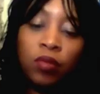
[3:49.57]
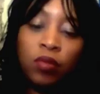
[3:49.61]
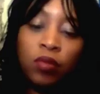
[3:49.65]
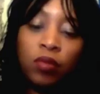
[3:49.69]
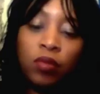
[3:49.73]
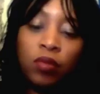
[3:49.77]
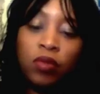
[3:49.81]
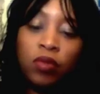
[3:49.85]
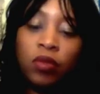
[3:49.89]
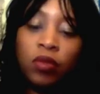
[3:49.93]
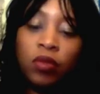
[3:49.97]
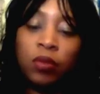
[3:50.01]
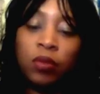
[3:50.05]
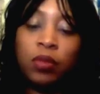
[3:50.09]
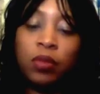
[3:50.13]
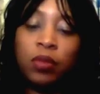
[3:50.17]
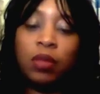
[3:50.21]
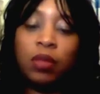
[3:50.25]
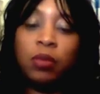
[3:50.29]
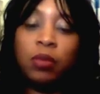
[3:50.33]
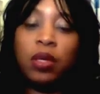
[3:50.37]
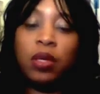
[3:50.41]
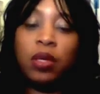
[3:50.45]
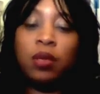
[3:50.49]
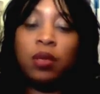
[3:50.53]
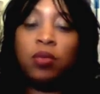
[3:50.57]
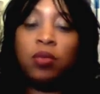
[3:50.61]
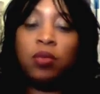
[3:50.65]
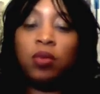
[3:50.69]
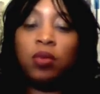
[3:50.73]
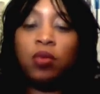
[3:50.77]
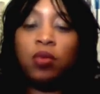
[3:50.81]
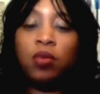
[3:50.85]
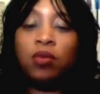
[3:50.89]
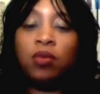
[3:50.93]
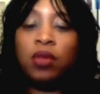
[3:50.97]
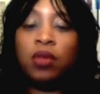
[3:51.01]
flip that bad boy
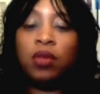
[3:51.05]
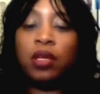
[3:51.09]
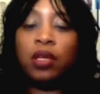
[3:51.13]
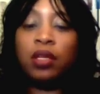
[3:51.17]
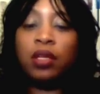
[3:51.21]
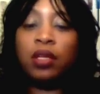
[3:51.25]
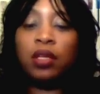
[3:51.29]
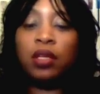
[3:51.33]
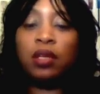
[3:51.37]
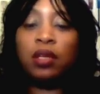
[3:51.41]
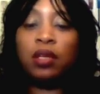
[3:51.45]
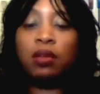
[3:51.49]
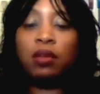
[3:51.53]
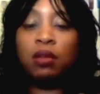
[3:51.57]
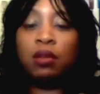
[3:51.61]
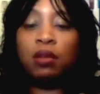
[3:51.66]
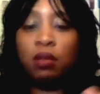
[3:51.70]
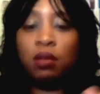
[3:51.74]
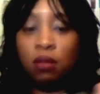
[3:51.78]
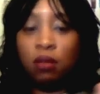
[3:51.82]
over like that.